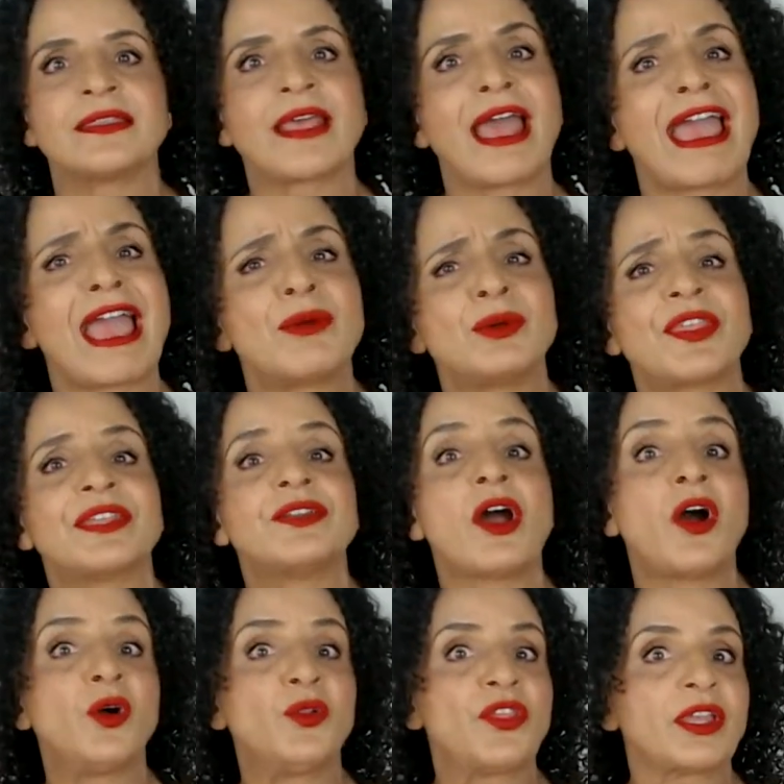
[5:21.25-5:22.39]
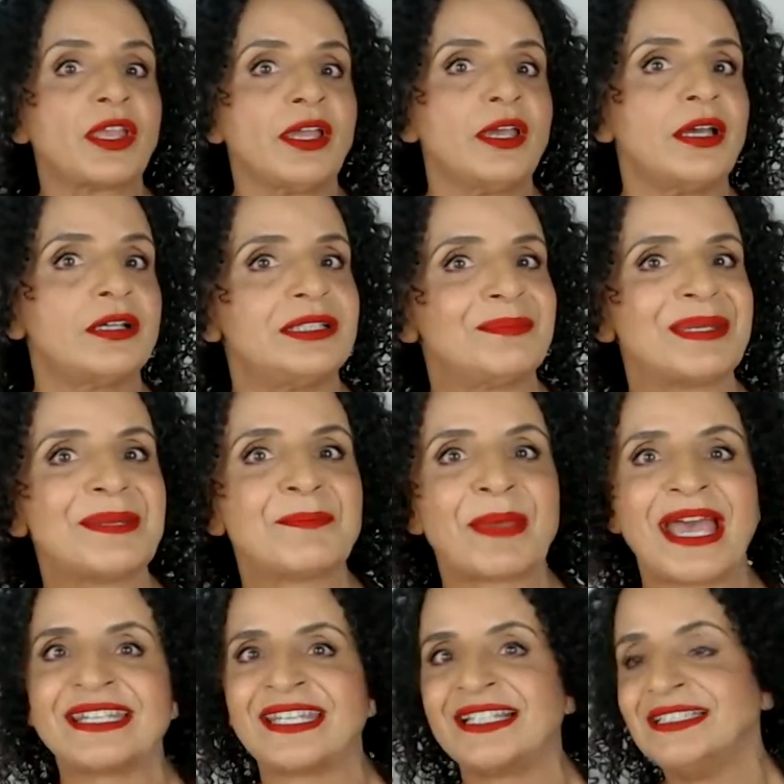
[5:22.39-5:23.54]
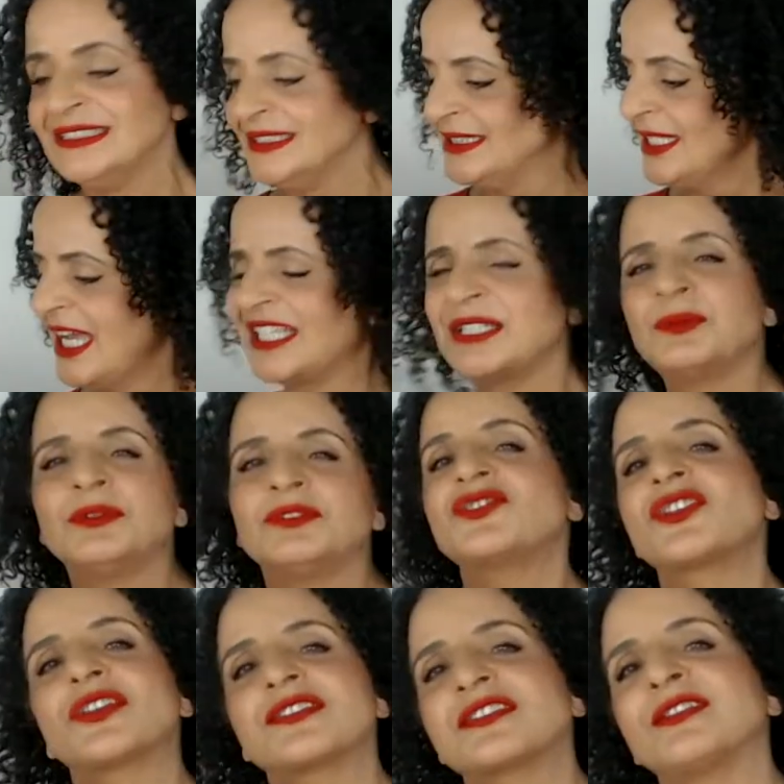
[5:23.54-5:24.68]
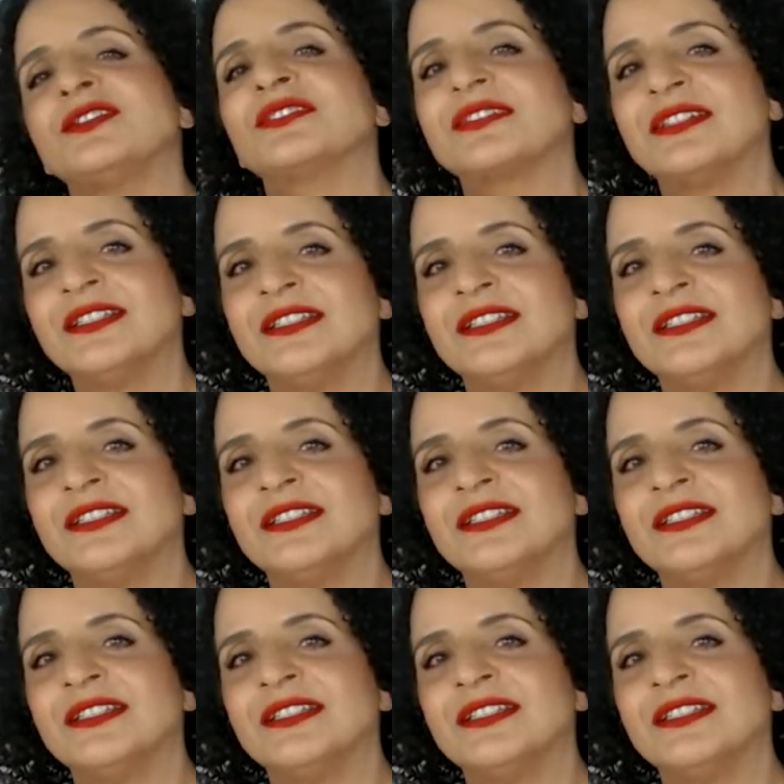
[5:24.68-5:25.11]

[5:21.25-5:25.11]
The hair will then hold the curl a bit better and it will just look